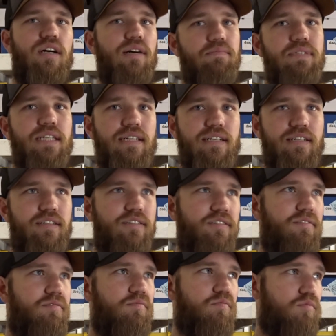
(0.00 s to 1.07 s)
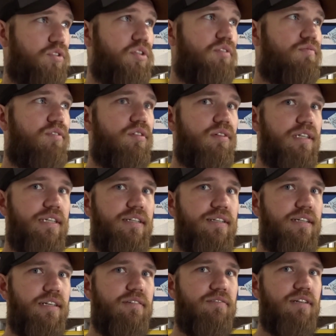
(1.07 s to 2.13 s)
updated 240
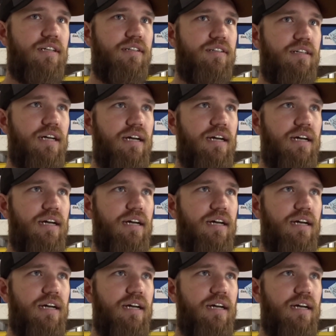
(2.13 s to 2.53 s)
in a way.